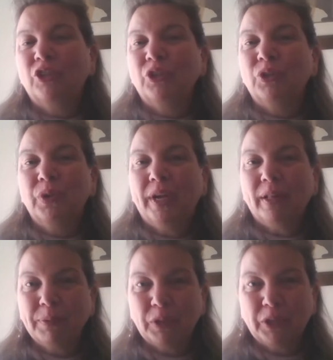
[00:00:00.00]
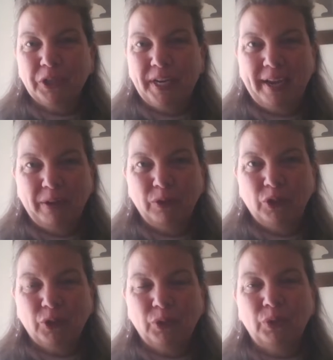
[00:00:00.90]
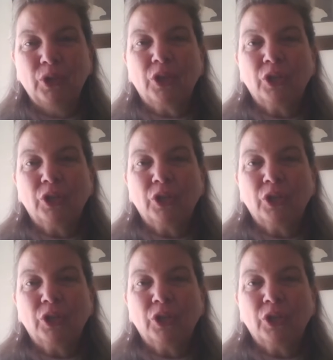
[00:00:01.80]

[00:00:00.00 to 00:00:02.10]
to help you learn how to